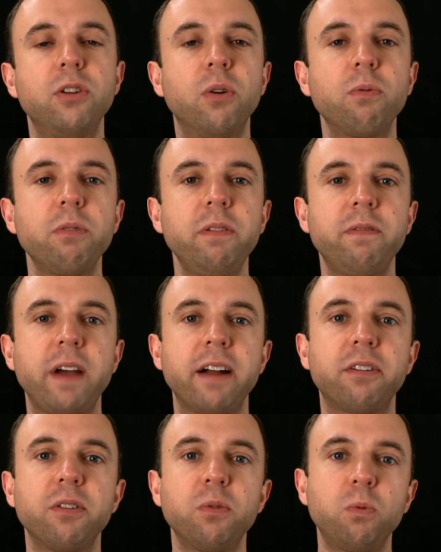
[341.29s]
Don't
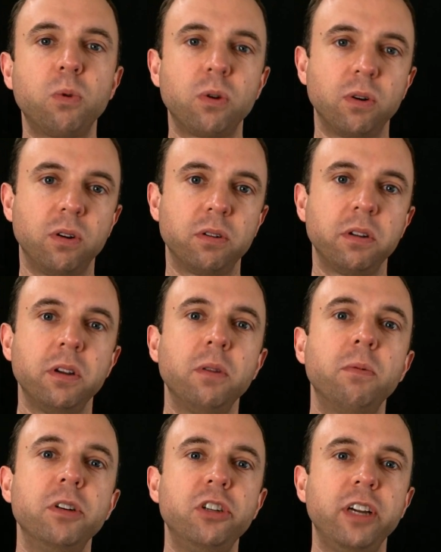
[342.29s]
refactor the world
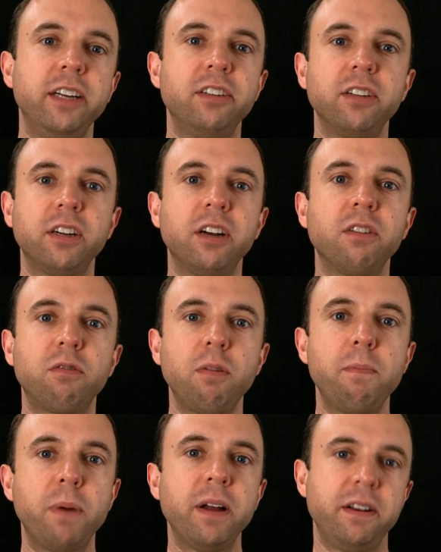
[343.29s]
when changing the color of
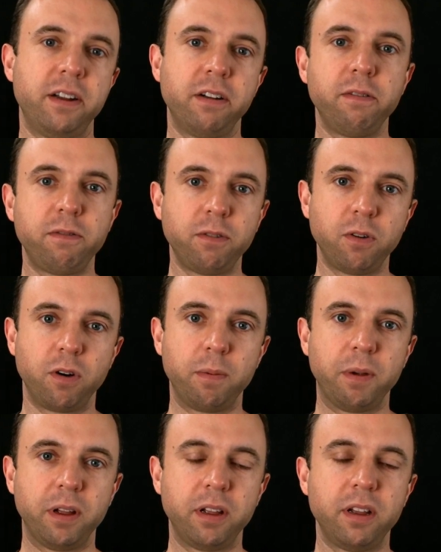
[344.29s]
a button on a
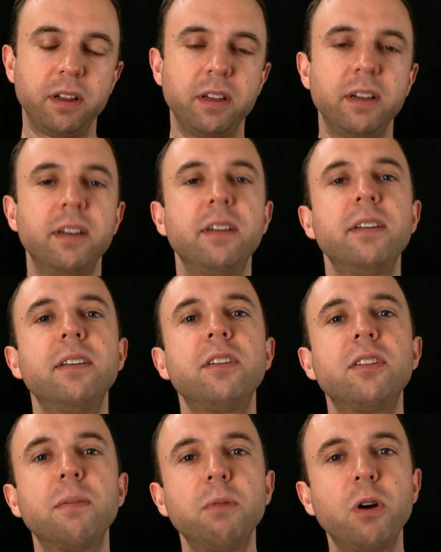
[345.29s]
form.
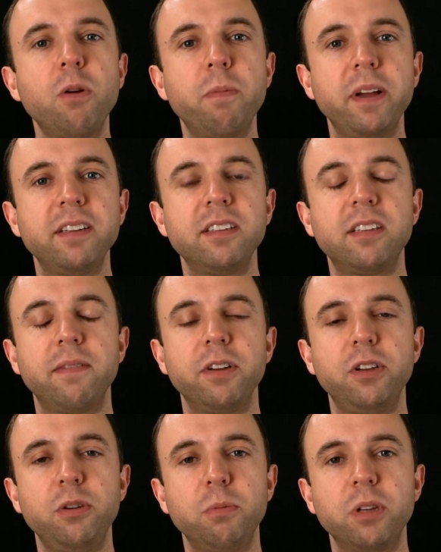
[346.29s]
Some code bases have
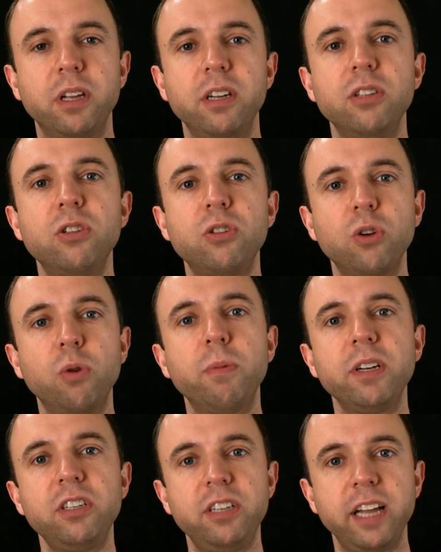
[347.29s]
accumulated so
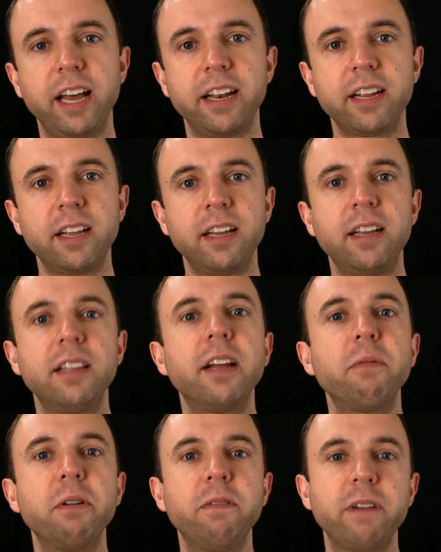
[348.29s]
much debt
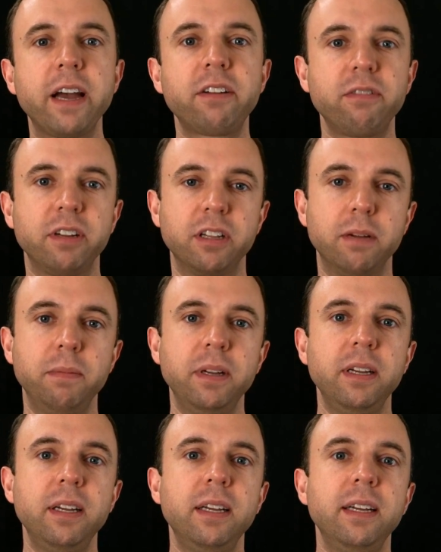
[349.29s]
that refactoring
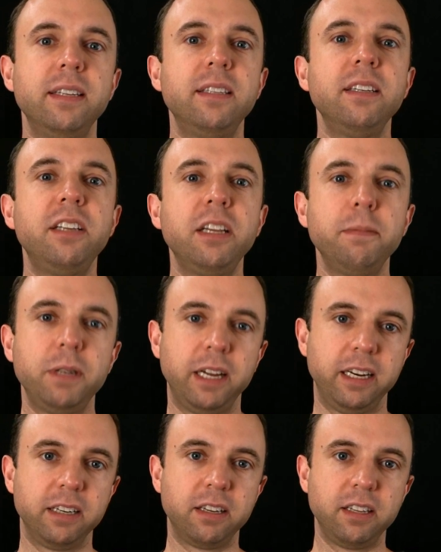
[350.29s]
them is
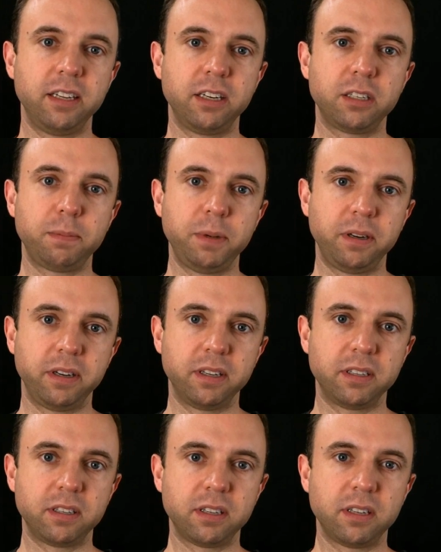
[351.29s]
intimidating to the
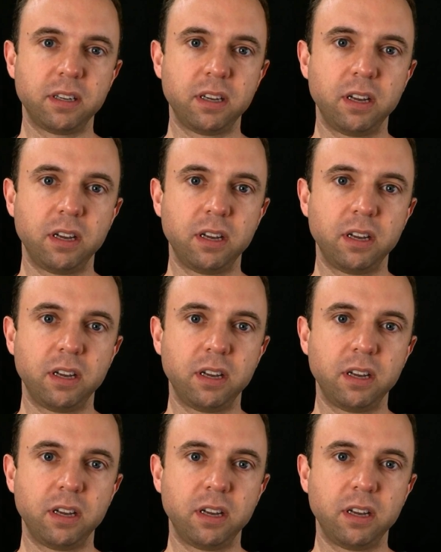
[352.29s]
inexperienced.